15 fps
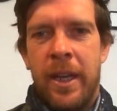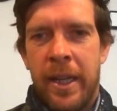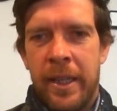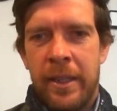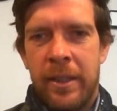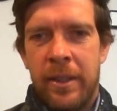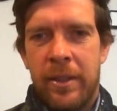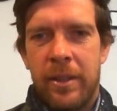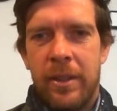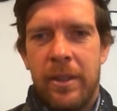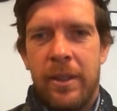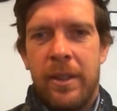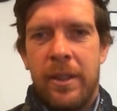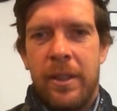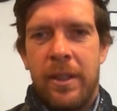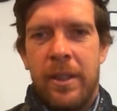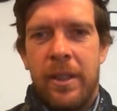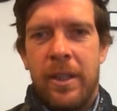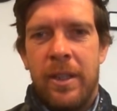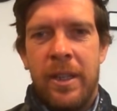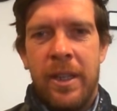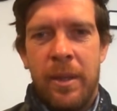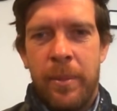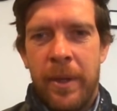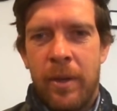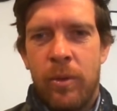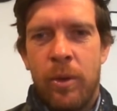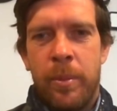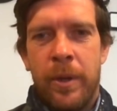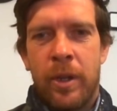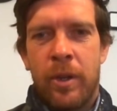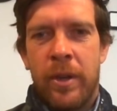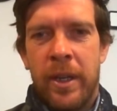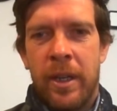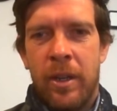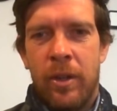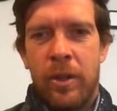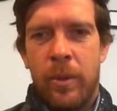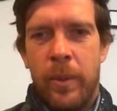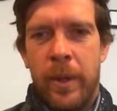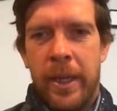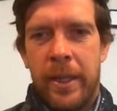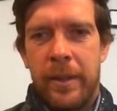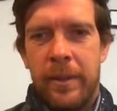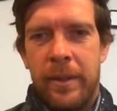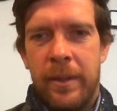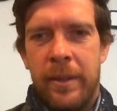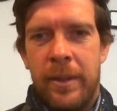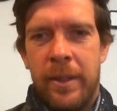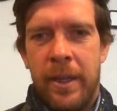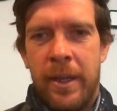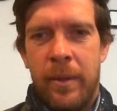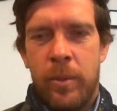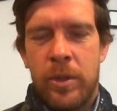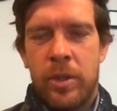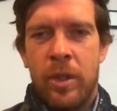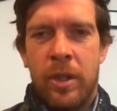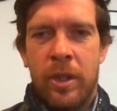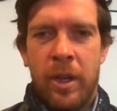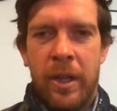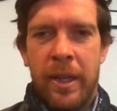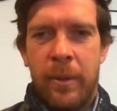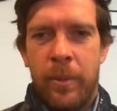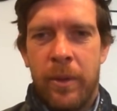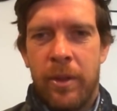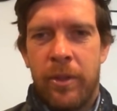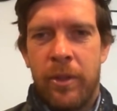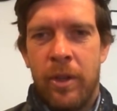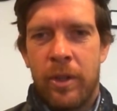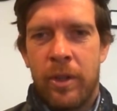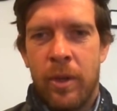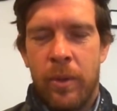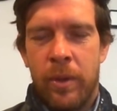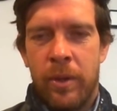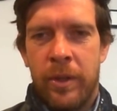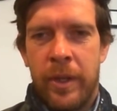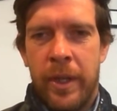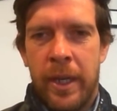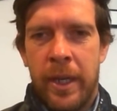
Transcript: And you need a bit of rubber to green along the way. And uh, we certainly got that with the third goal the other